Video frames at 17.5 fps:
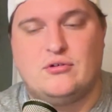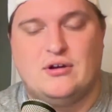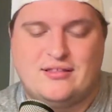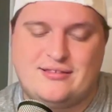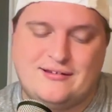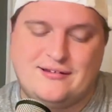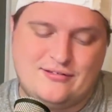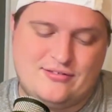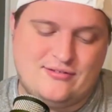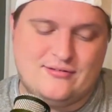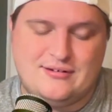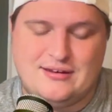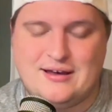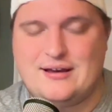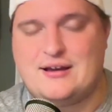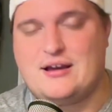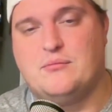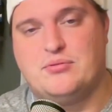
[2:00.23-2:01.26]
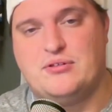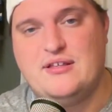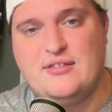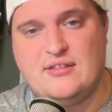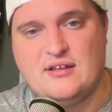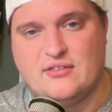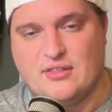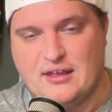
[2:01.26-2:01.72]
and it's also not
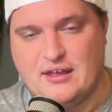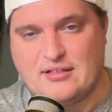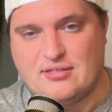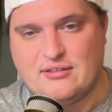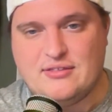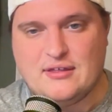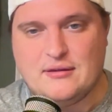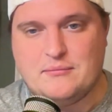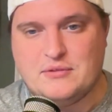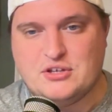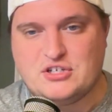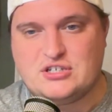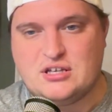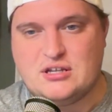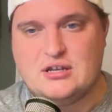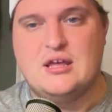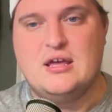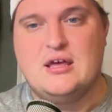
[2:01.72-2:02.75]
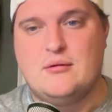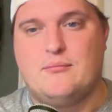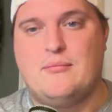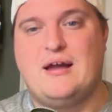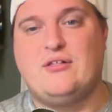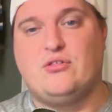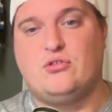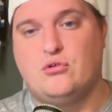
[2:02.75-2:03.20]
completely unlikely that Michigan
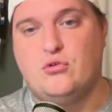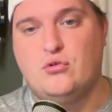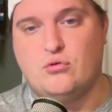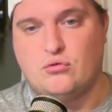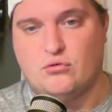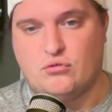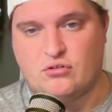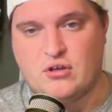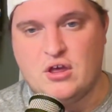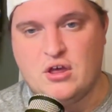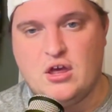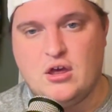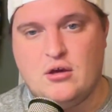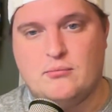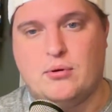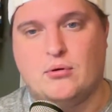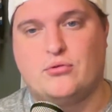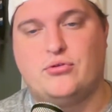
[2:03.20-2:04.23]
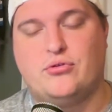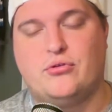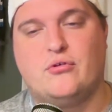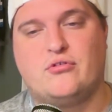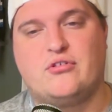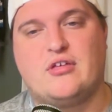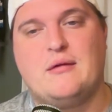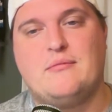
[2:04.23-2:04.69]
might lose both of
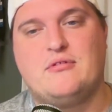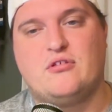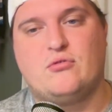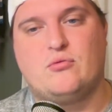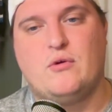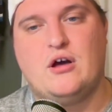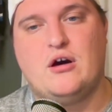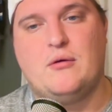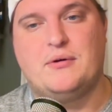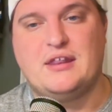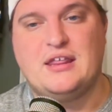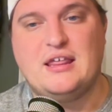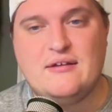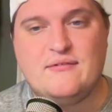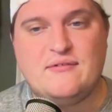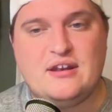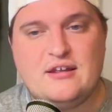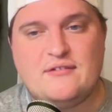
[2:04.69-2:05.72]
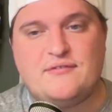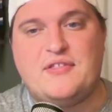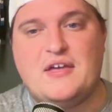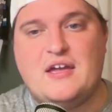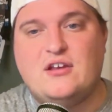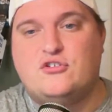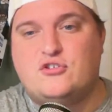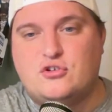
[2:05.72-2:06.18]
those games as well. But even if
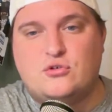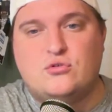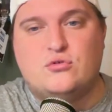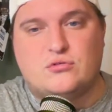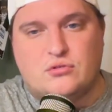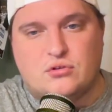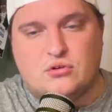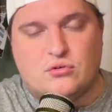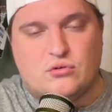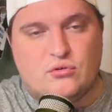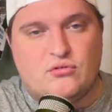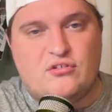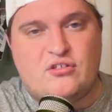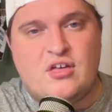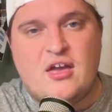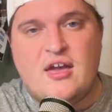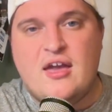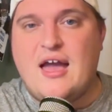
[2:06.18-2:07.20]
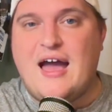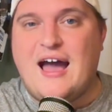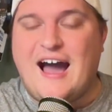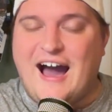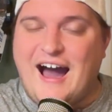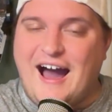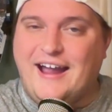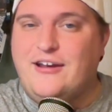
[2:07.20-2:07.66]
they do lose,
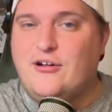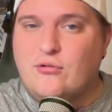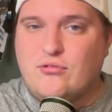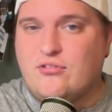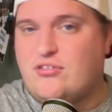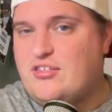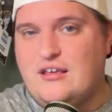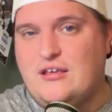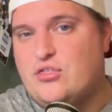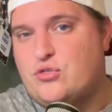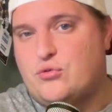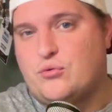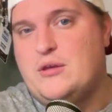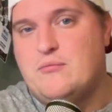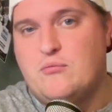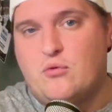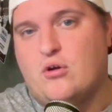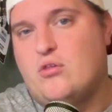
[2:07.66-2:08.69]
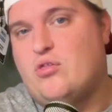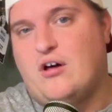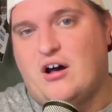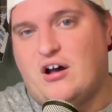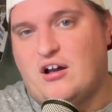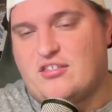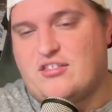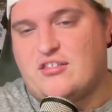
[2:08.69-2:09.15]
I don't see 3 more
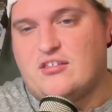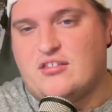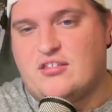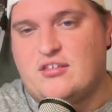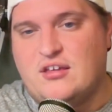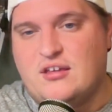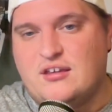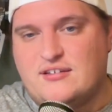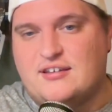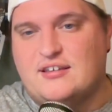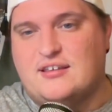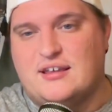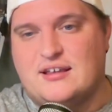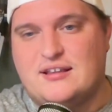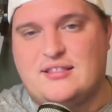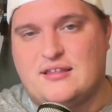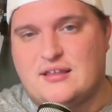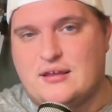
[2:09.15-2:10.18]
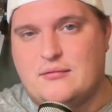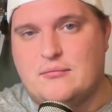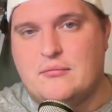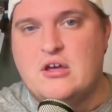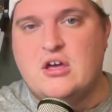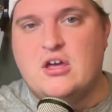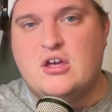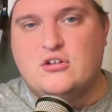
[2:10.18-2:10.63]
losses to get them
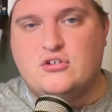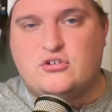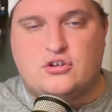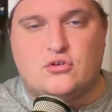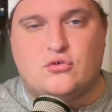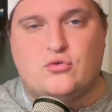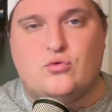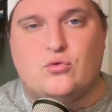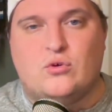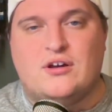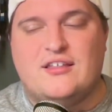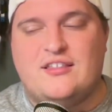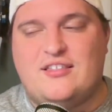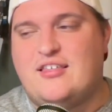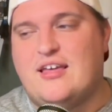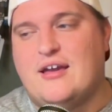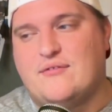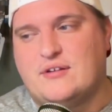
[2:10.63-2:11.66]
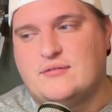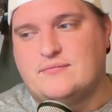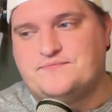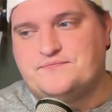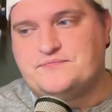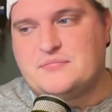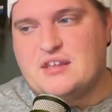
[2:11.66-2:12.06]
to 7-5.